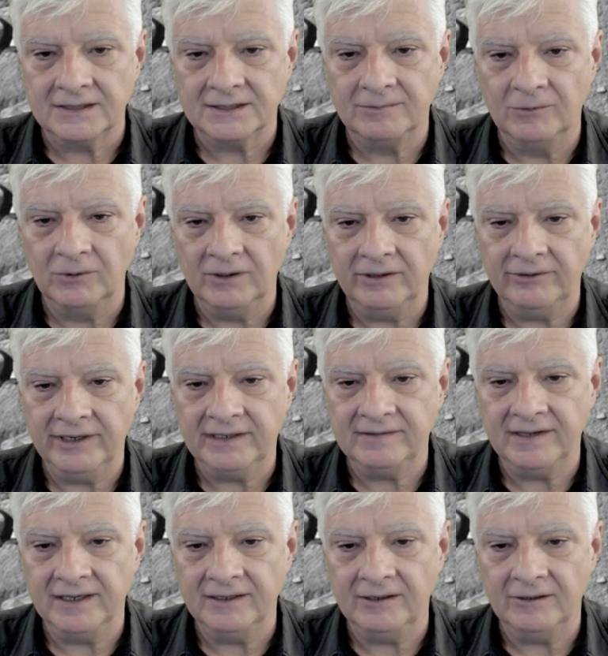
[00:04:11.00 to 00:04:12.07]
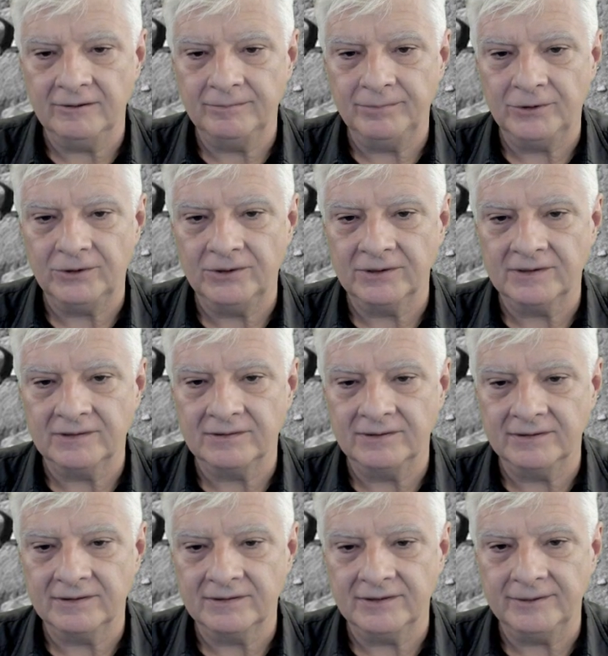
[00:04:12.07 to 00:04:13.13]
Smaller rectangular part
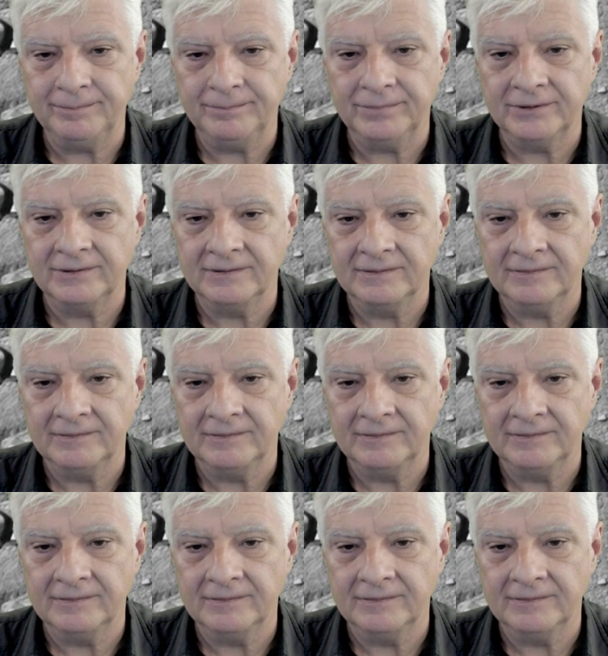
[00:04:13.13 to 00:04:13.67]
on top,